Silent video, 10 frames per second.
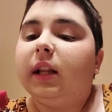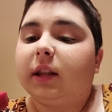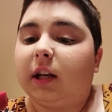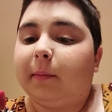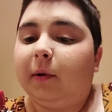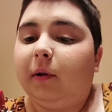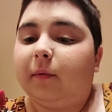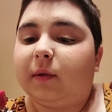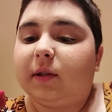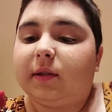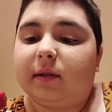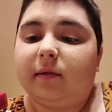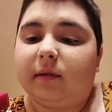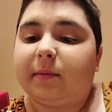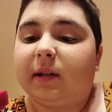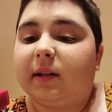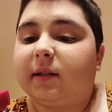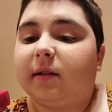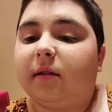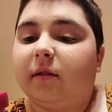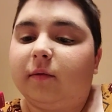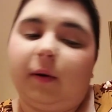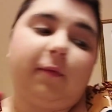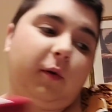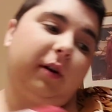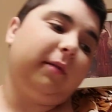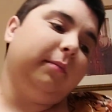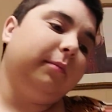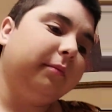The number of this lipstick is 340.